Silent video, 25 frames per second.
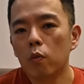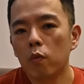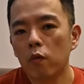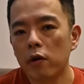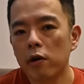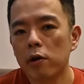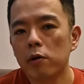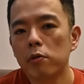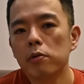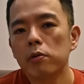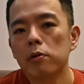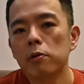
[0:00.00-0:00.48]

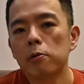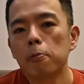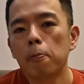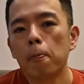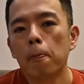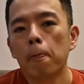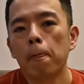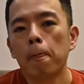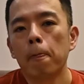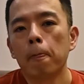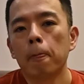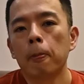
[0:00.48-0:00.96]
will
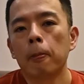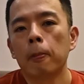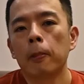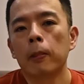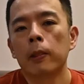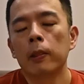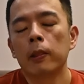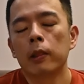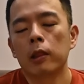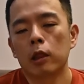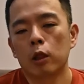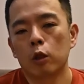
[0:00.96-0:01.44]

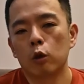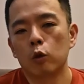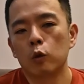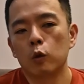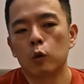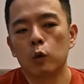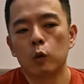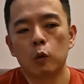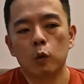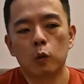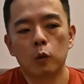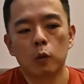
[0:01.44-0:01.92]

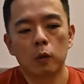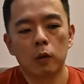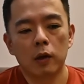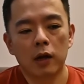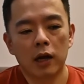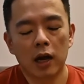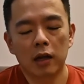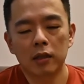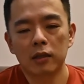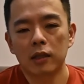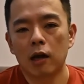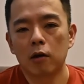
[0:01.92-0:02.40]
to
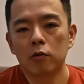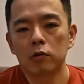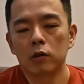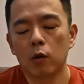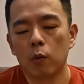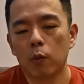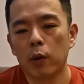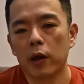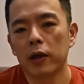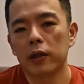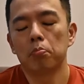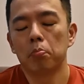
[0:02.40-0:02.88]
cut down the
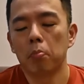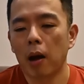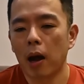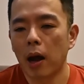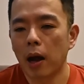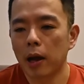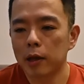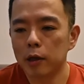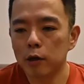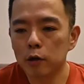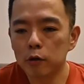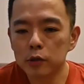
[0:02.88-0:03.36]
weight by
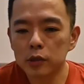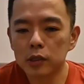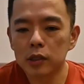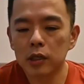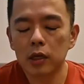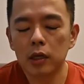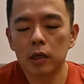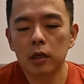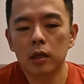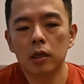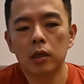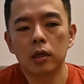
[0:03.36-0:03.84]

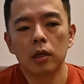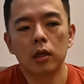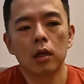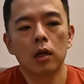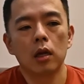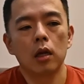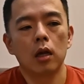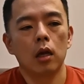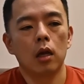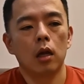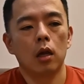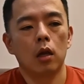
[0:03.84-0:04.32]
using
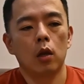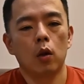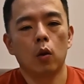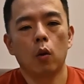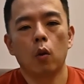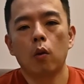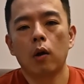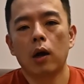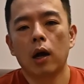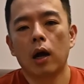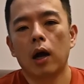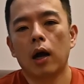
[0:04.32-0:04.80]
low
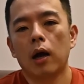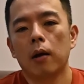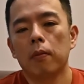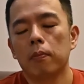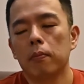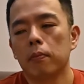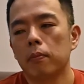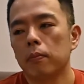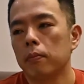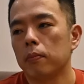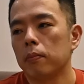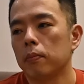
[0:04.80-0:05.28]
carb,
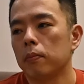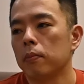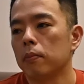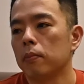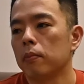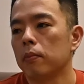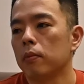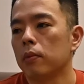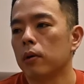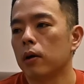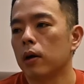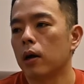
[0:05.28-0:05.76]

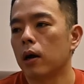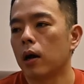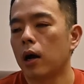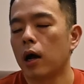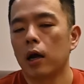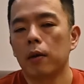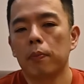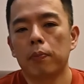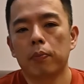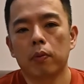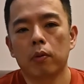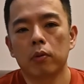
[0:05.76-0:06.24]

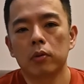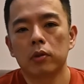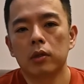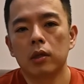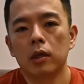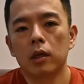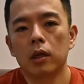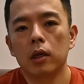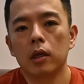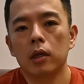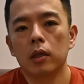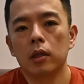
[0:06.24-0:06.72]
high
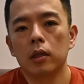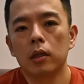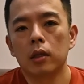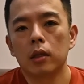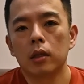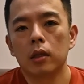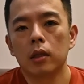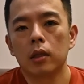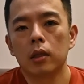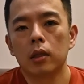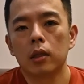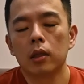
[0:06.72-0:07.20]
protein,
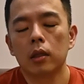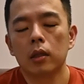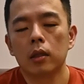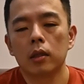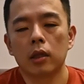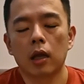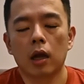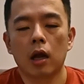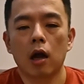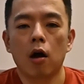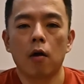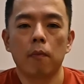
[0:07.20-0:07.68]

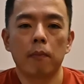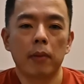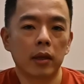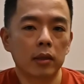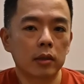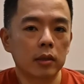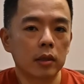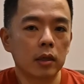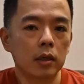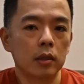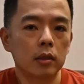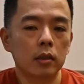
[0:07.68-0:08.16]
that kind of
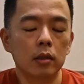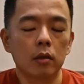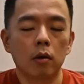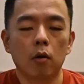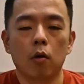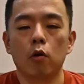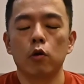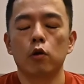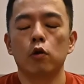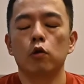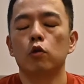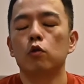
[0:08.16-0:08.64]
method,
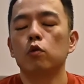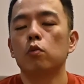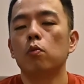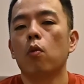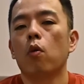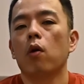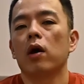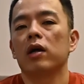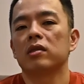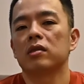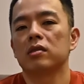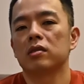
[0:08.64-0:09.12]
or you do
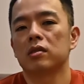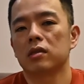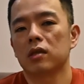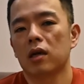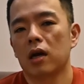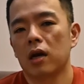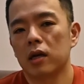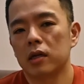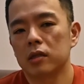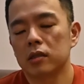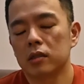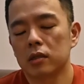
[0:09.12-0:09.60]
more
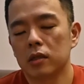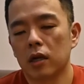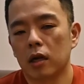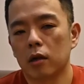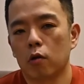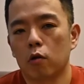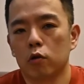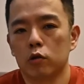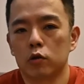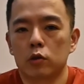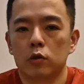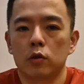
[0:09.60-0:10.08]
exercise and
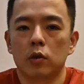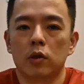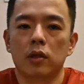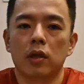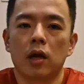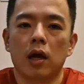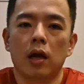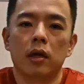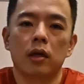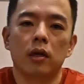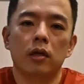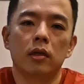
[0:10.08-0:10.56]
control your
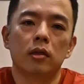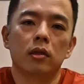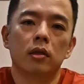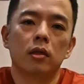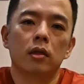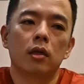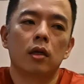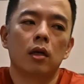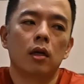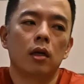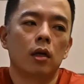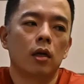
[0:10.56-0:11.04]
diet.
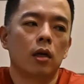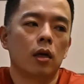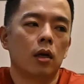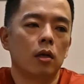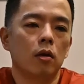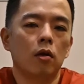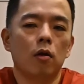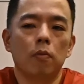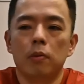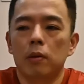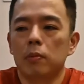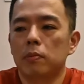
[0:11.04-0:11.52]
A
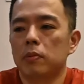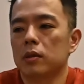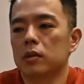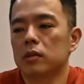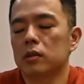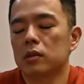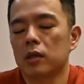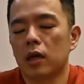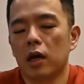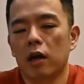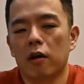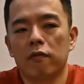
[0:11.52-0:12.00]
lot of people
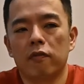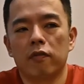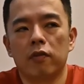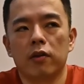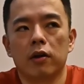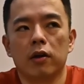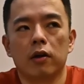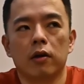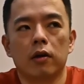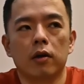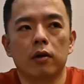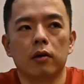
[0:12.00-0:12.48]
have
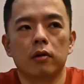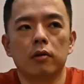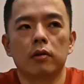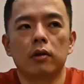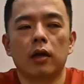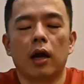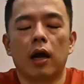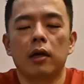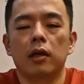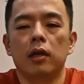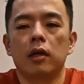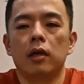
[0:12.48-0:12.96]
the
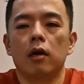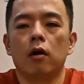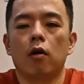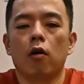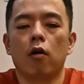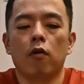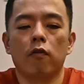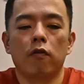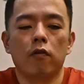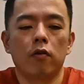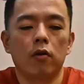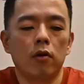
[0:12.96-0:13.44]
idea
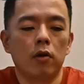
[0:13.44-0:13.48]
of